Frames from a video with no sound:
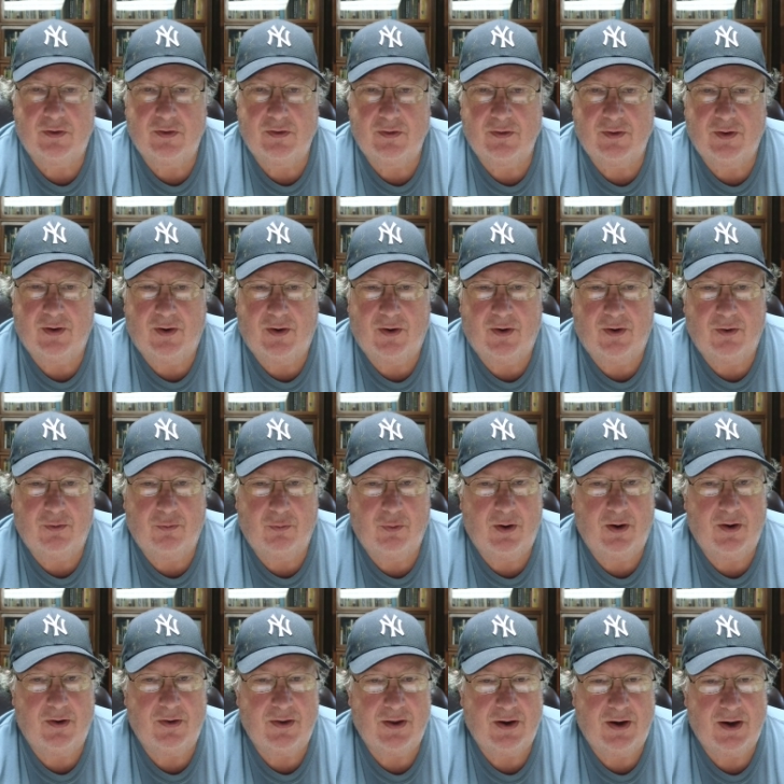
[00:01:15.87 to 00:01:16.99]
got a
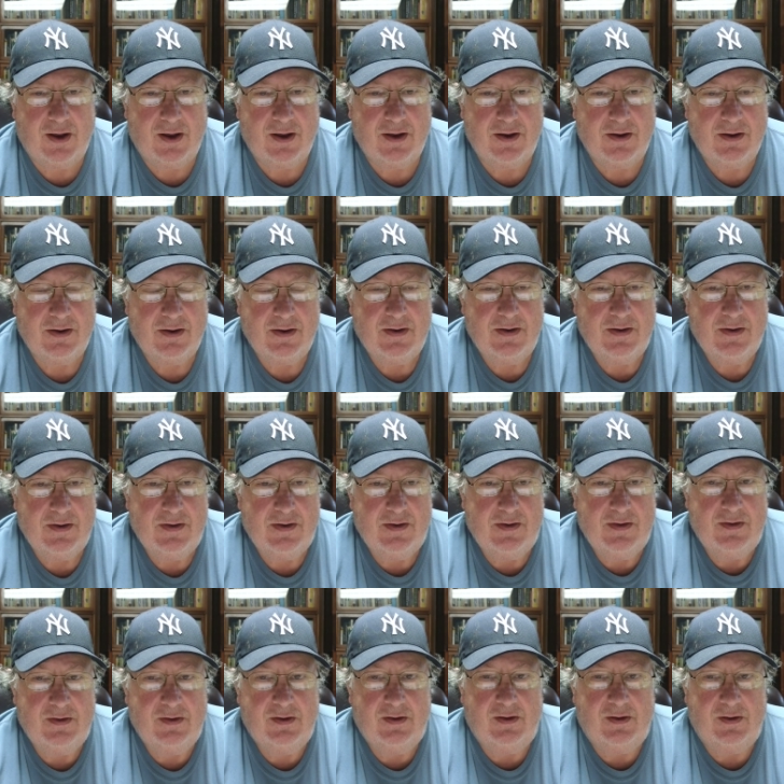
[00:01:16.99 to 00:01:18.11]
Grail card at the
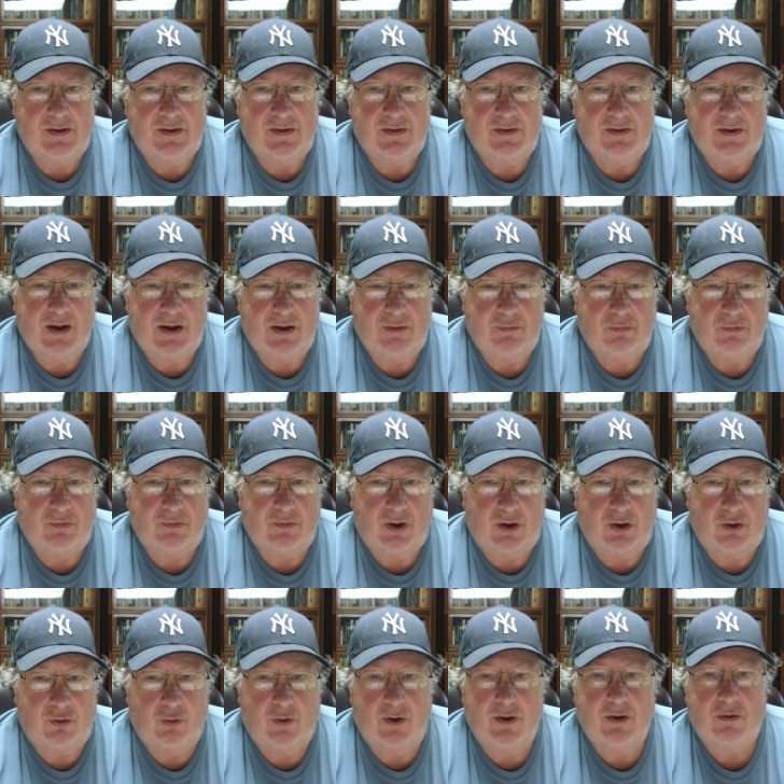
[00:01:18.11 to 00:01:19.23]
National, and that
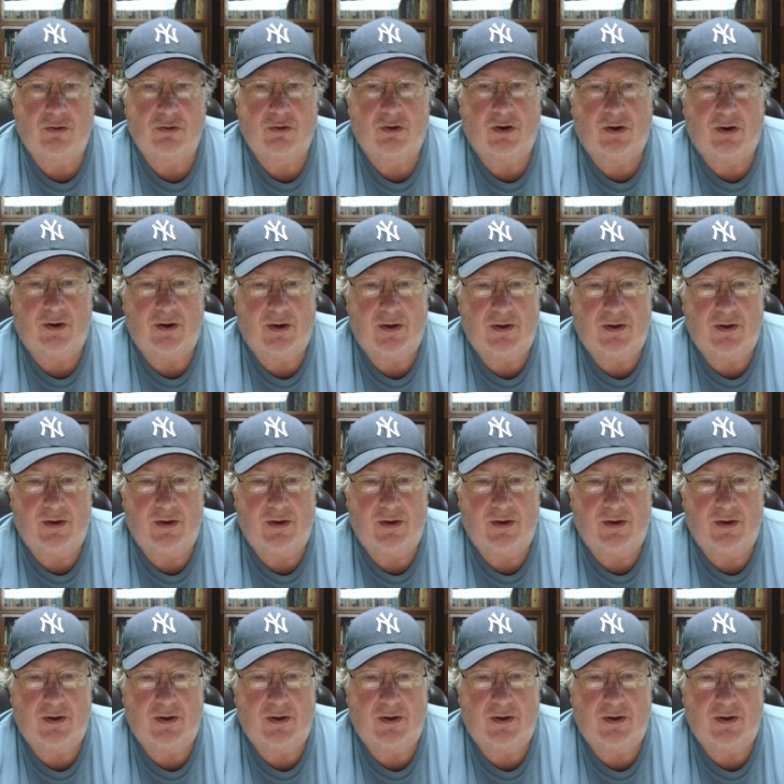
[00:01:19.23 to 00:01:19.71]
was a